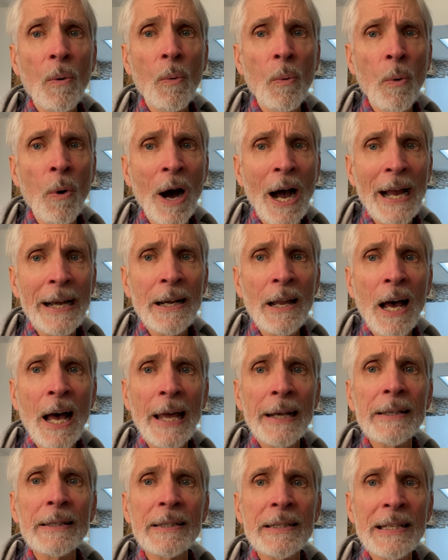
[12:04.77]
why
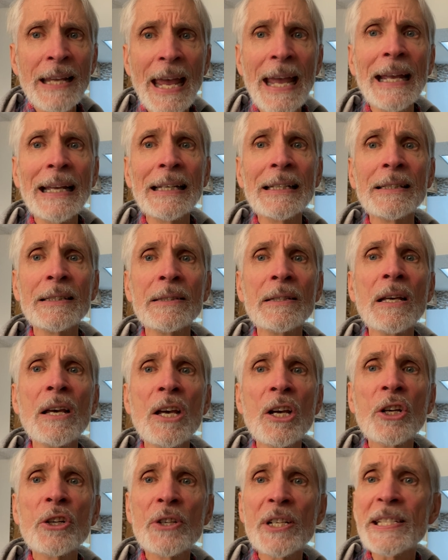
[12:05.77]
not take and
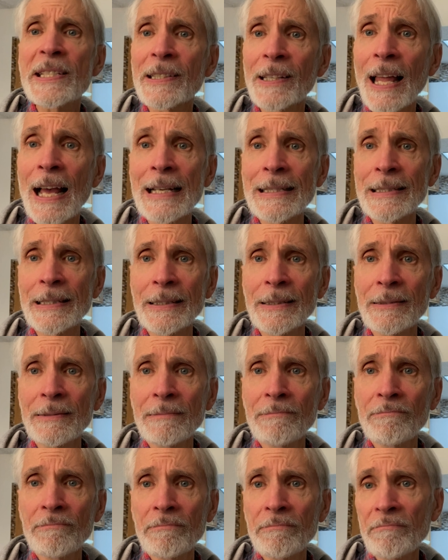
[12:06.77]
crystallize it?
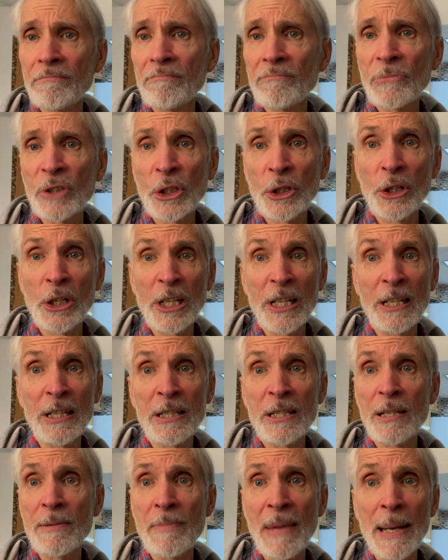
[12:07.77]
Turn it
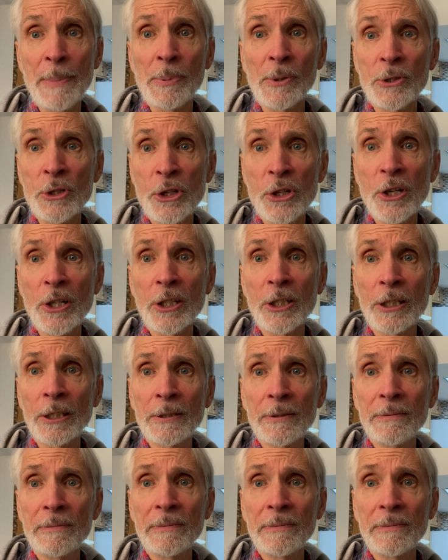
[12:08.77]
into maple sugar.